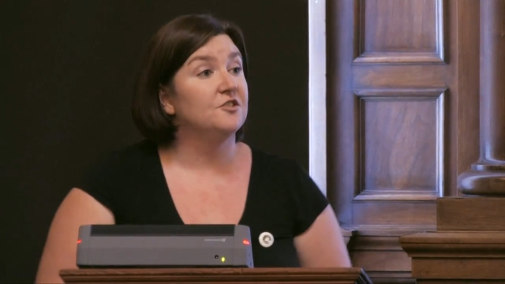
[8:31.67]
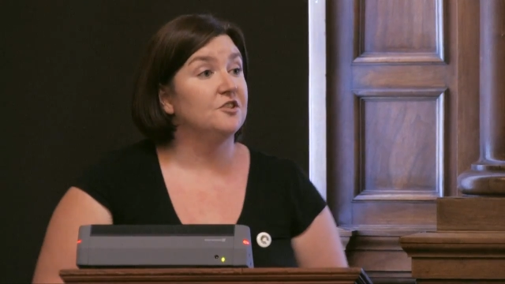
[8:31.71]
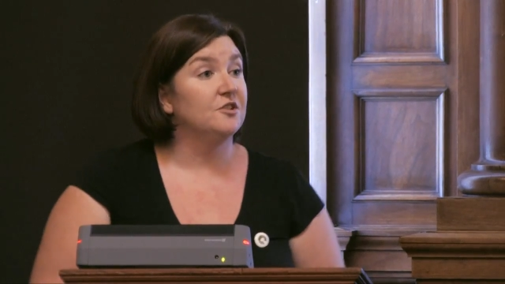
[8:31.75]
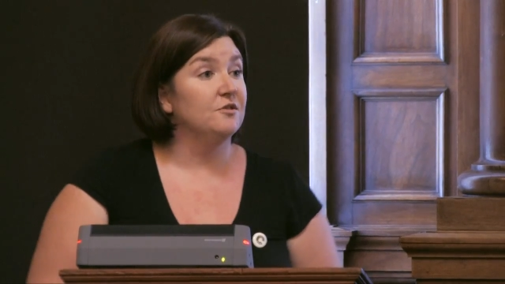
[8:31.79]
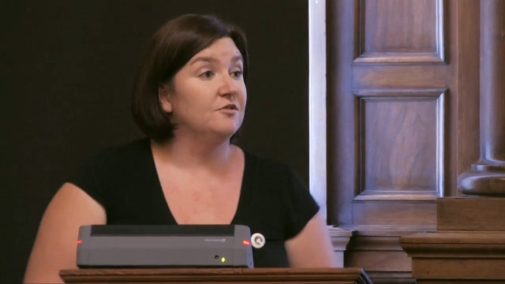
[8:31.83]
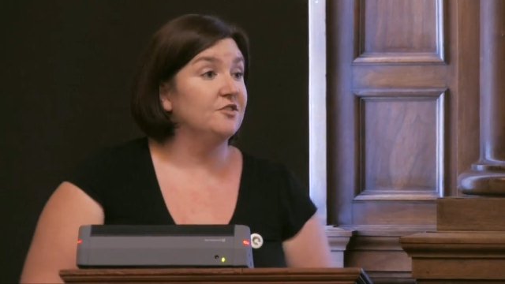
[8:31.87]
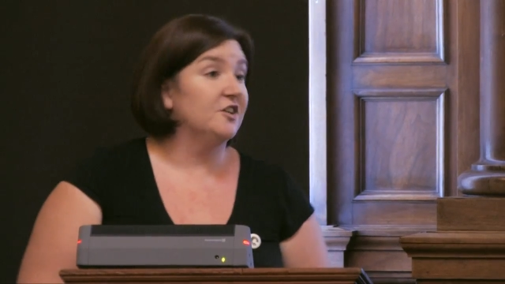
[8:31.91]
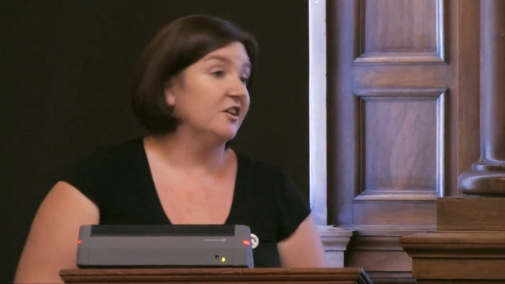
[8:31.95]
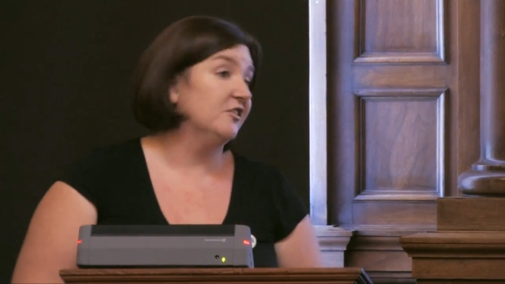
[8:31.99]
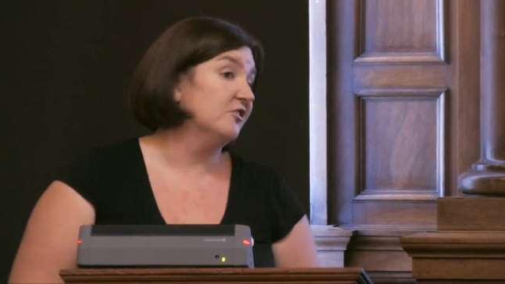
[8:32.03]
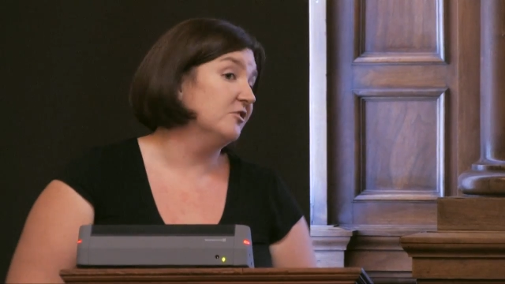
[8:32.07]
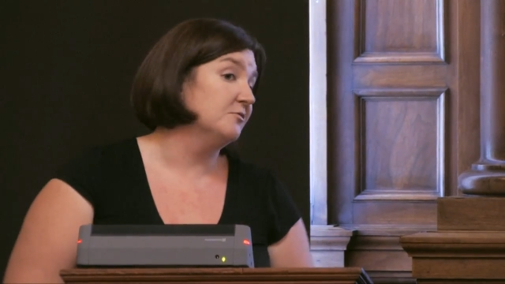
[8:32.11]

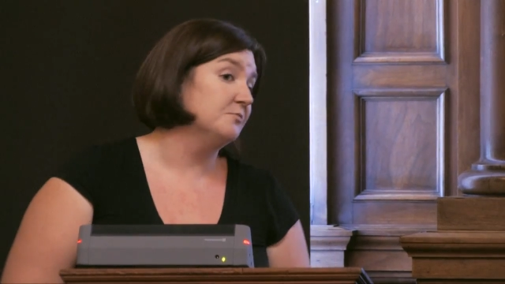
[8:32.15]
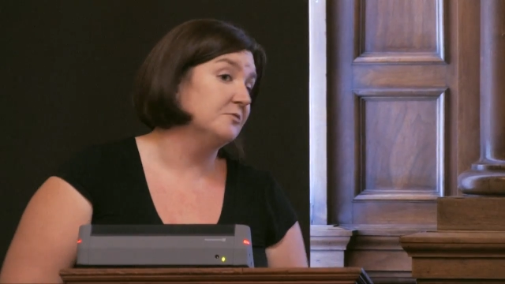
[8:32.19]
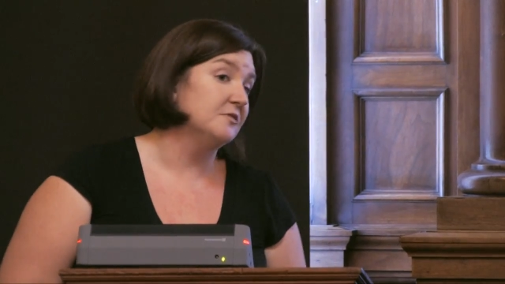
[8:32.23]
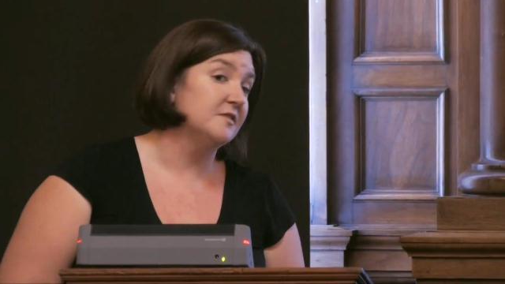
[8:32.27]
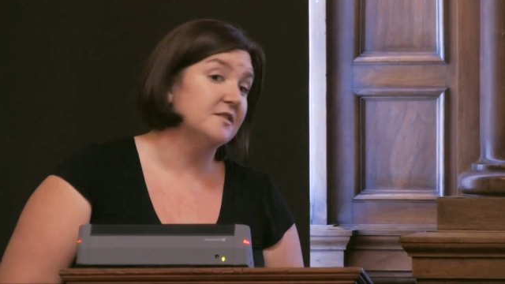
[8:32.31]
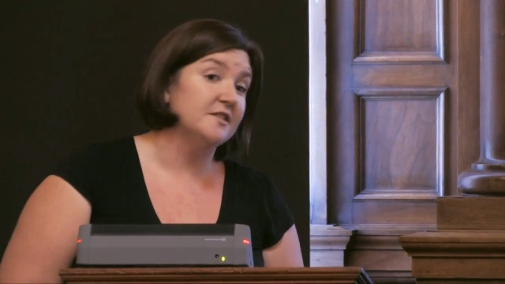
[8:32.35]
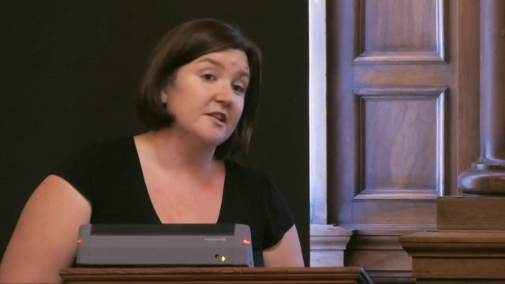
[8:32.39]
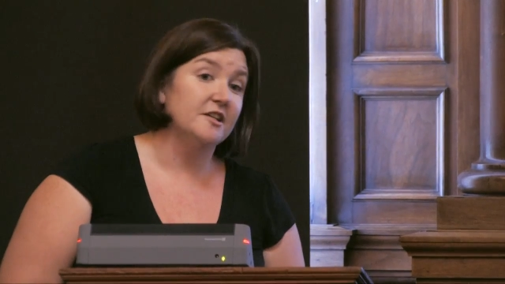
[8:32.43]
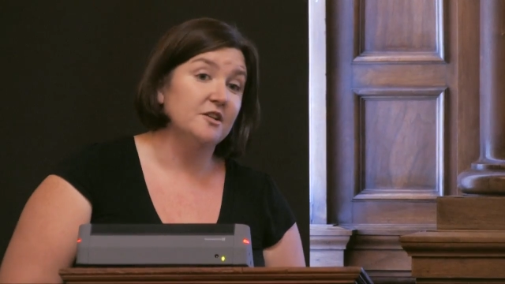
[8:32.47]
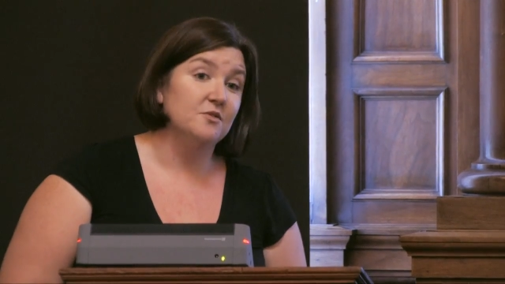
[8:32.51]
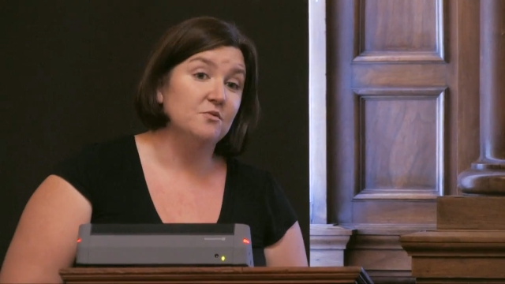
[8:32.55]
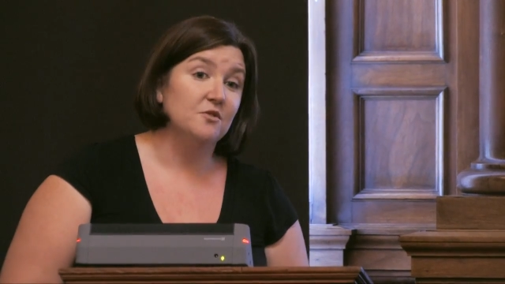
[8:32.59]
2 terrible
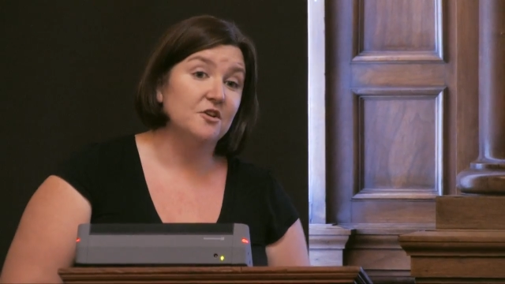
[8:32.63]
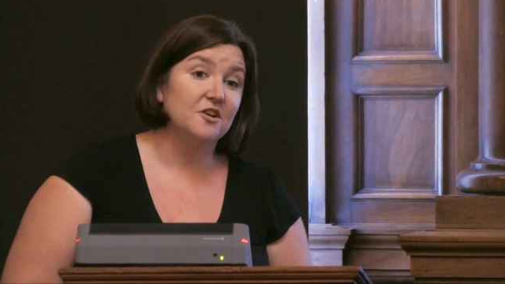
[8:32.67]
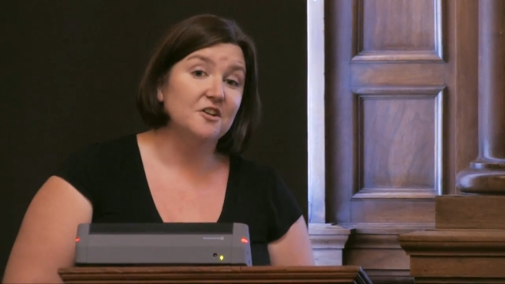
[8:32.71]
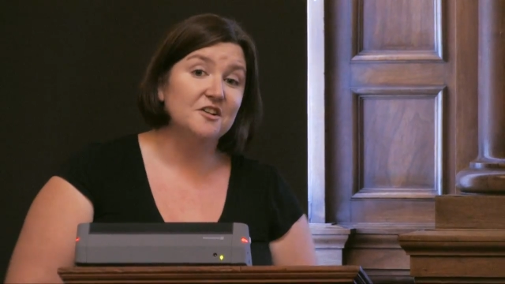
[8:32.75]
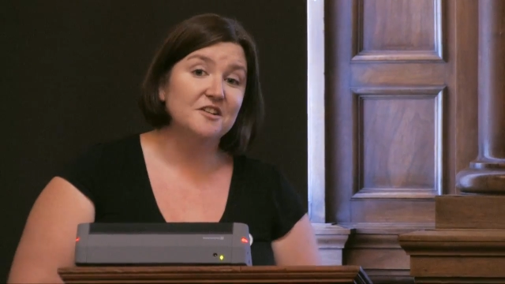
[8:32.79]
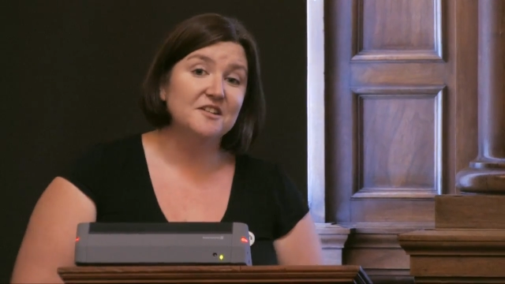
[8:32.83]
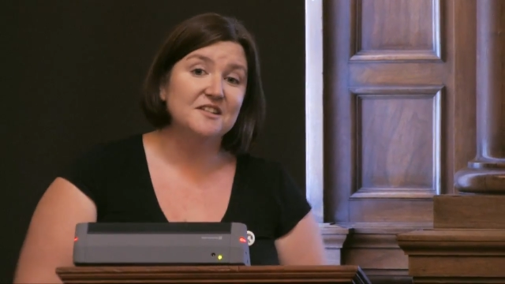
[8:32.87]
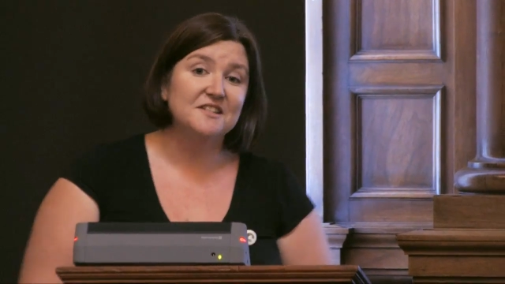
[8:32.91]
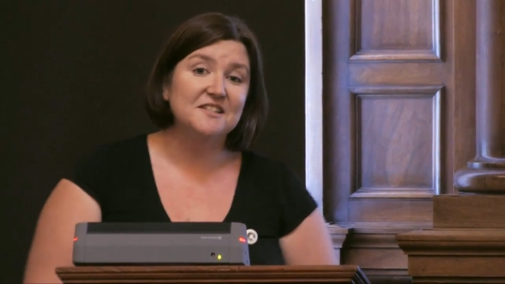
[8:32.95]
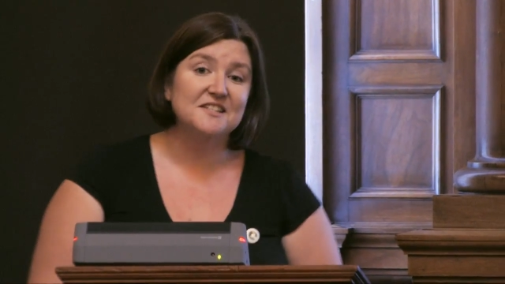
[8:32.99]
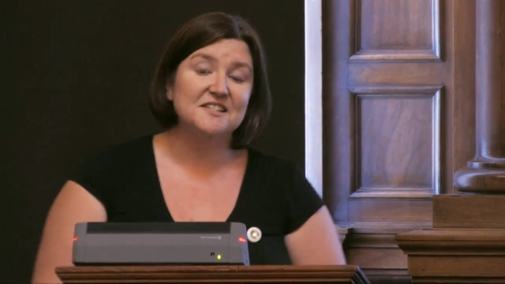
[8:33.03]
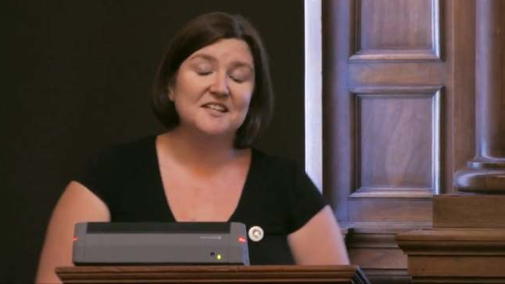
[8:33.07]
C
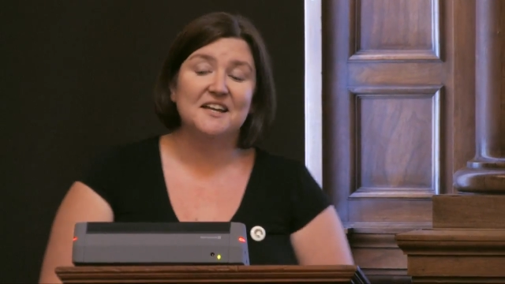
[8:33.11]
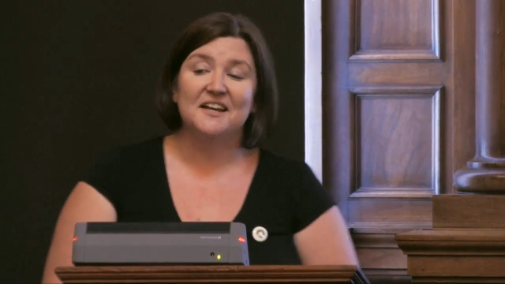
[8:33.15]
words,